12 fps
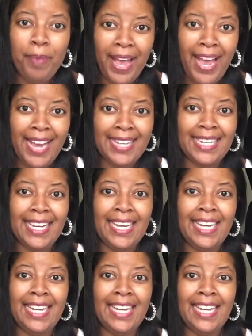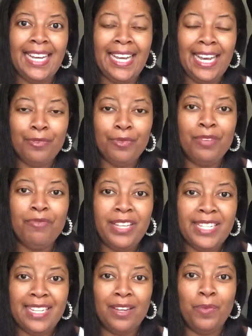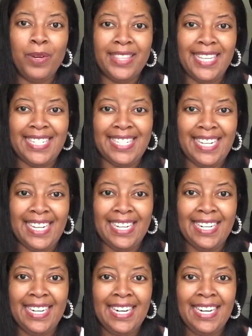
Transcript: back and revisit what they said?